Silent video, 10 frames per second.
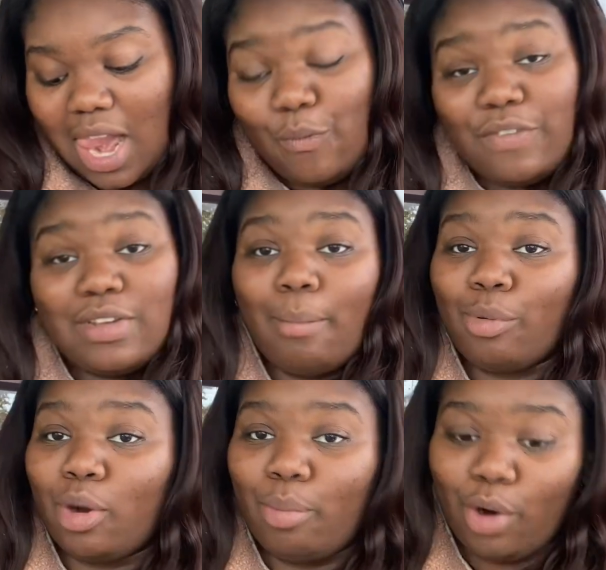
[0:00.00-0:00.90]
We finna
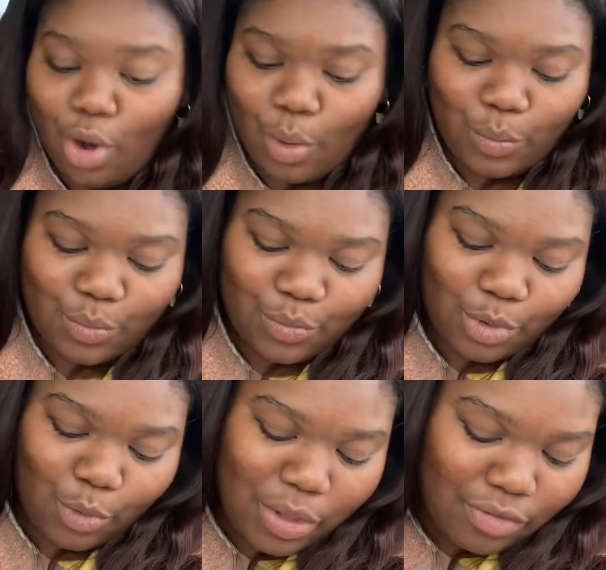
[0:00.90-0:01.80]
brew
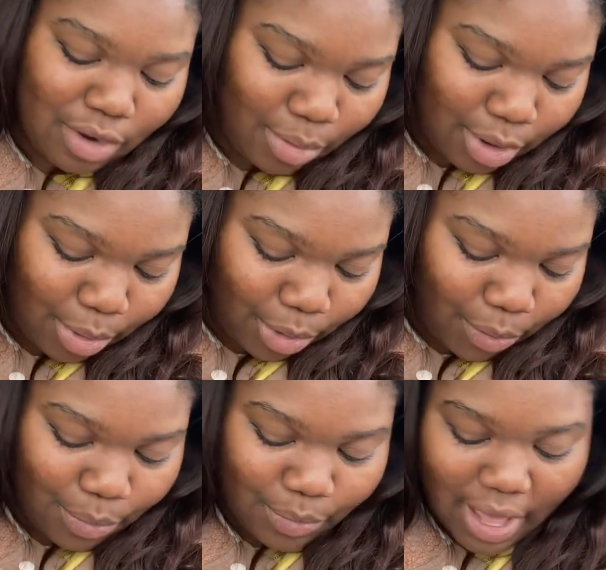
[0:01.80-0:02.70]
the
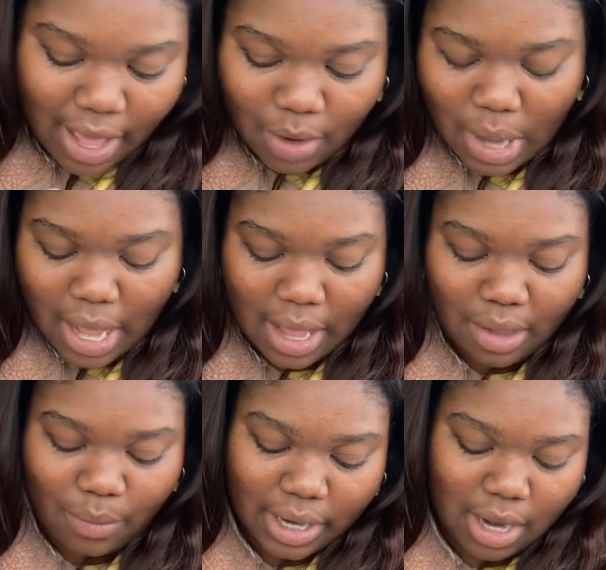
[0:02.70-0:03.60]
brew. How do
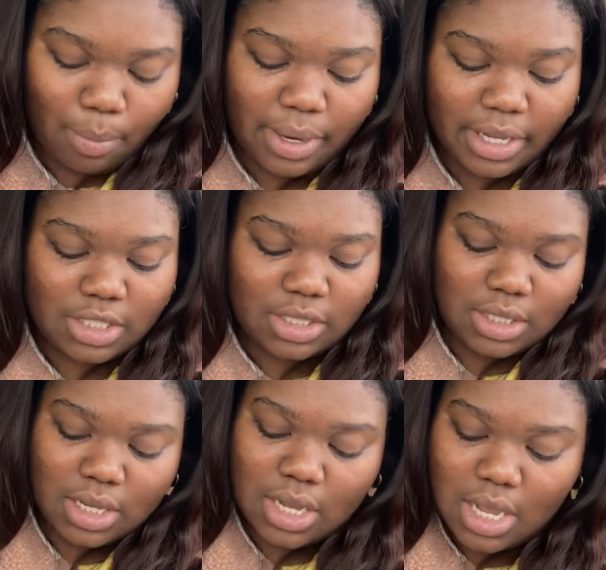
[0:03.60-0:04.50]
I, where can I open
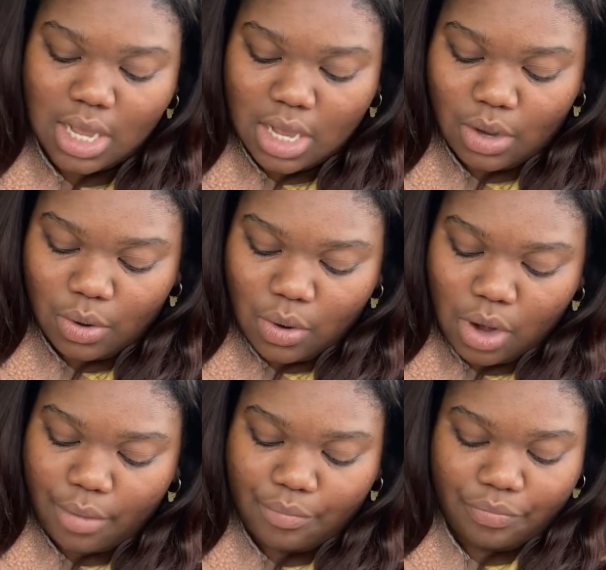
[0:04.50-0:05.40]
this?
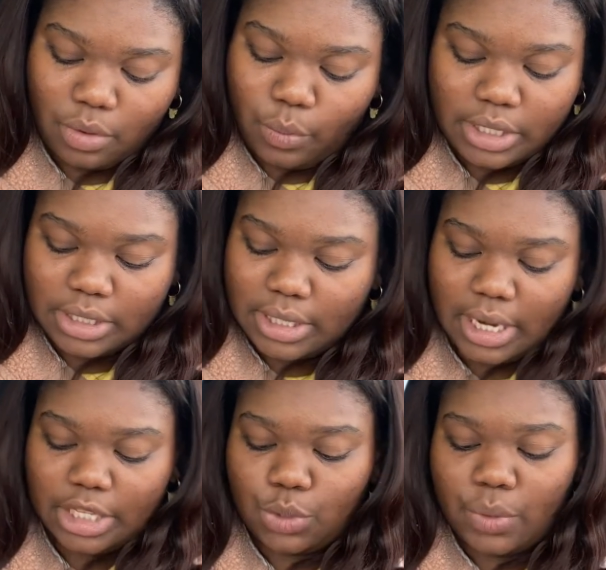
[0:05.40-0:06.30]
We just
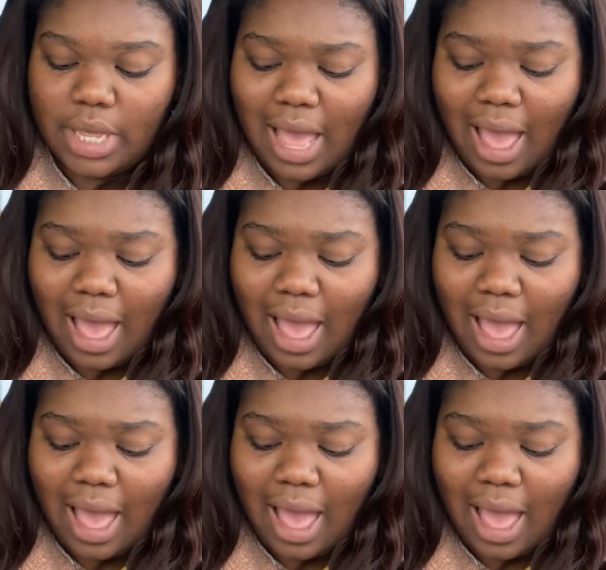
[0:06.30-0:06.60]
get into it.